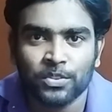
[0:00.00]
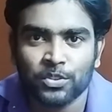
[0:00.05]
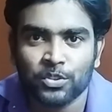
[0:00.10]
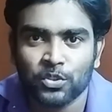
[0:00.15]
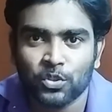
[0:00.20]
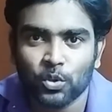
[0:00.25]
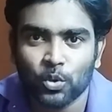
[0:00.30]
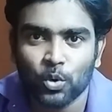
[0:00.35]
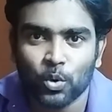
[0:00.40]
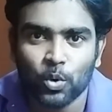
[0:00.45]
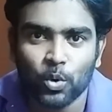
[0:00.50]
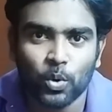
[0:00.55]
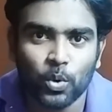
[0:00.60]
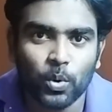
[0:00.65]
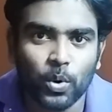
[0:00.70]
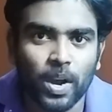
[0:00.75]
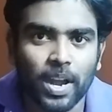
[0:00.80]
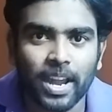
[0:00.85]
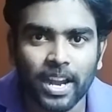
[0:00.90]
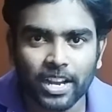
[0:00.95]

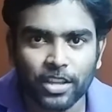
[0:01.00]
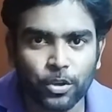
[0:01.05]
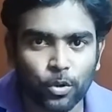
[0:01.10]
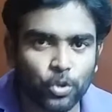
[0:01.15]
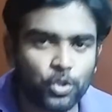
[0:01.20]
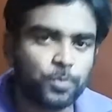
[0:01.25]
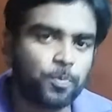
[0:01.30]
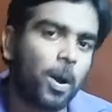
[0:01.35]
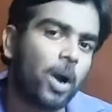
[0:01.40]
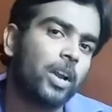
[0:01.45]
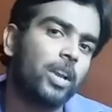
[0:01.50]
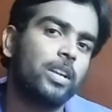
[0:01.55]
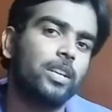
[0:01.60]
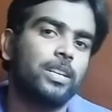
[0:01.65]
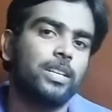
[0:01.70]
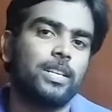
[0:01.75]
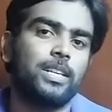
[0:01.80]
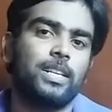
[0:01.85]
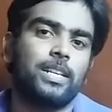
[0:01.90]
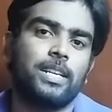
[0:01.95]
So I had a huge pocket
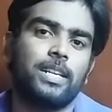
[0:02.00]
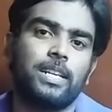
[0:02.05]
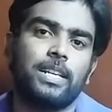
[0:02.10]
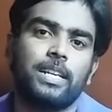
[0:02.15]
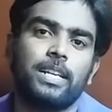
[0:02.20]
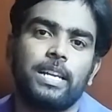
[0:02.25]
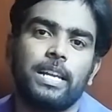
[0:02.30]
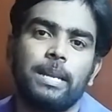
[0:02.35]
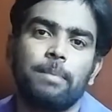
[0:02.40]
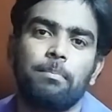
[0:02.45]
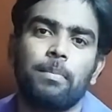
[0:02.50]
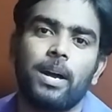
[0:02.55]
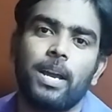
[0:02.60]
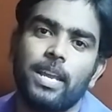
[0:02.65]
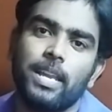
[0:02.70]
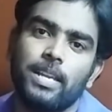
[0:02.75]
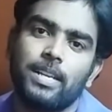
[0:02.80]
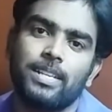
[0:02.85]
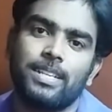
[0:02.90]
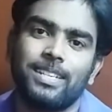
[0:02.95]
in
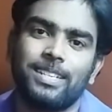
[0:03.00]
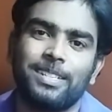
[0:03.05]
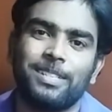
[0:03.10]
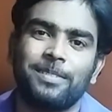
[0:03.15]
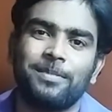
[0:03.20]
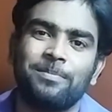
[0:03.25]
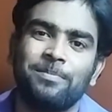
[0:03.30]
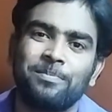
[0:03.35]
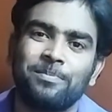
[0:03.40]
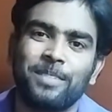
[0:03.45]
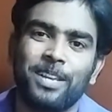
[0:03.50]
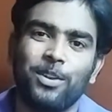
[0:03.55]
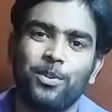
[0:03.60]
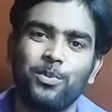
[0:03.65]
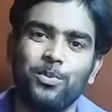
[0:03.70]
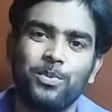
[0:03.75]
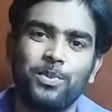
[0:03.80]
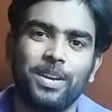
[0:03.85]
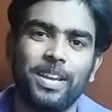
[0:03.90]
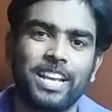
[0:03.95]
my
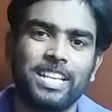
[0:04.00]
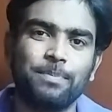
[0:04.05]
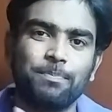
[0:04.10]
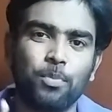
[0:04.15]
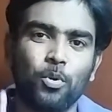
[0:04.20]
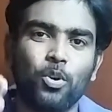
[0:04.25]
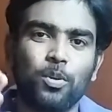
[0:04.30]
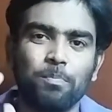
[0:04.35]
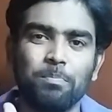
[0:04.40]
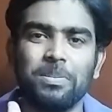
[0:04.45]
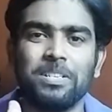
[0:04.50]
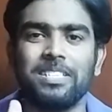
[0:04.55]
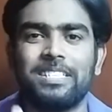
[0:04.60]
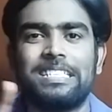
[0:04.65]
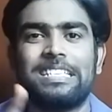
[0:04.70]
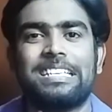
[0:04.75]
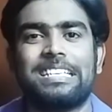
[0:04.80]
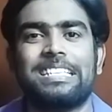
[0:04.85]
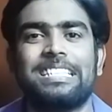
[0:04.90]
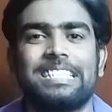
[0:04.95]
export
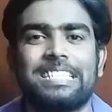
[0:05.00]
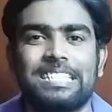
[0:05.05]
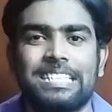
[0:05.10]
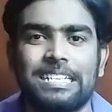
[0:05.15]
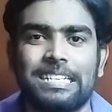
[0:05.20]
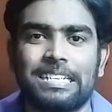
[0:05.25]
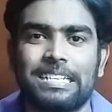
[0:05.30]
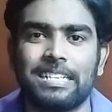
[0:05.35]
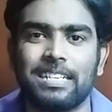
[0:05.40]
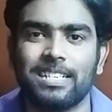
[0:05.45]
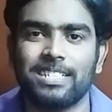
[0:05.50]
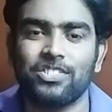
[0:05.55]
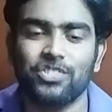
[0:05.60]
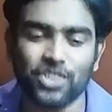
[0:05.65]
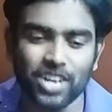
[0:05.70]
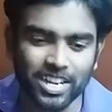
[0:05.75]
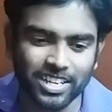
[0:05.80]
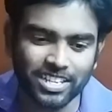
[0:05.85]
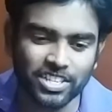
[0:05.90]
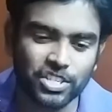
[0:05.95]
business
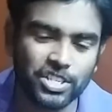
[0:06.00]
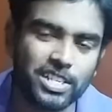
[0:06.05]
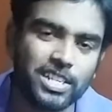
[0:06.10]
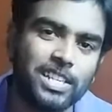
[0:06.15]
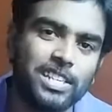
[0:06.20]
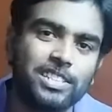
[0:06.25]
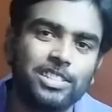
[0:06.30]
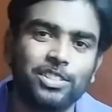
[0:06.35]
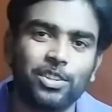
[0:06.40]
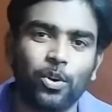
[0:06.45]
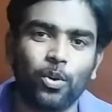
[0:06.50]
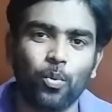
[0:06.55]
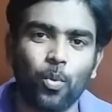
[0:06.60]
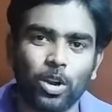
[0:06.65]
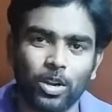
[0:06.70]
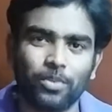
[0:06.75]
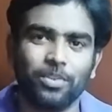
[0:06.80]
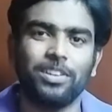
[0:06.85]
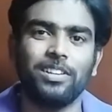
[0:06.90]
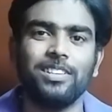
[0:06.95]
strategies or
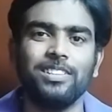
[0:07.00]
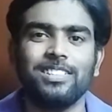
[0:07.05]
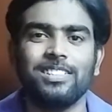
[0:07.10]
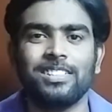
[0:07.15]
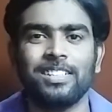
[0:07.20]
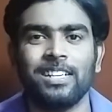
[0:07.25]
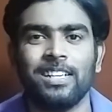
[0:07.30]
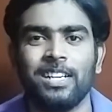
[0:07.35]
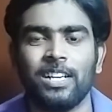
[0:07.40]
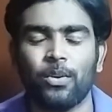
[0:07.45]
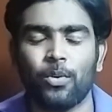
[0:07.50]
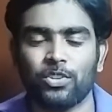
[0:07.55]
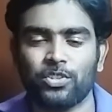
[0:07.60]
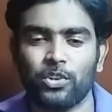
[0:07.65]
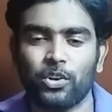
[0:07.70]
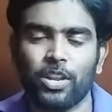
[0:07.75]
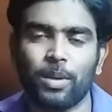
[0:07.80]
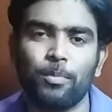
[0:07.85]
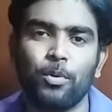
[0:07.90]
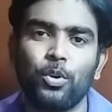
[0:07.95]
whatever it is. I was
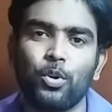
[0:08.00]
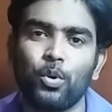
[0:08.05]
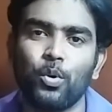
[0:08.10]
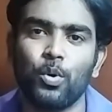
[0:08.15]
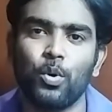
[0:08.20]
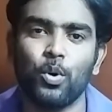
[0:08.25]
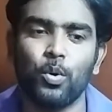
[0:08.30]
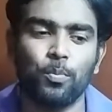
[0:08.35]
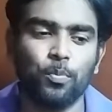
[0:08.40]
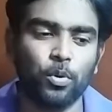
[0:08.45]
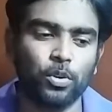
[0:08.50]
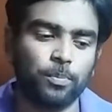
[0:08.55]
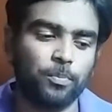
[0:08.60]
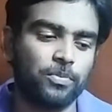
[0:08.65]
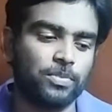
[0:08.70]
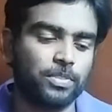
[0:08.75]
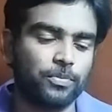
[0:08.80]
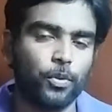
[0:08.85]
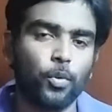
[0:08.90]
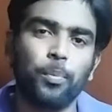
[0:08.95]
not able to put
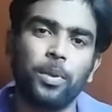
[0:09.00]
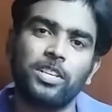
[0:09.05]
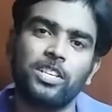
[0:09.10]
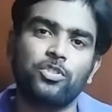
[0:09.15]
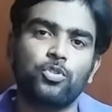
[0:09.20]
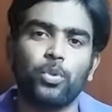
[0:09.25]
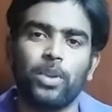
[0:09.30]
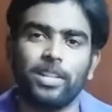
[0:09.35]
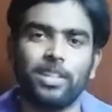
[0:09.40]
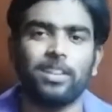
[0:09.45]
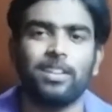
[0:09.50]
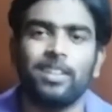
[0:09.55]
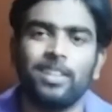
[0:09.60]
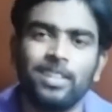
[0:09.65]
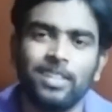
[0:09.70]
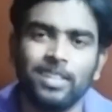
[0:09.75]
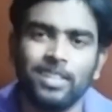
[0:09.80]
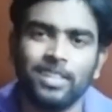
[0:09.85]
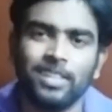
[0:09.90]
few pieces together.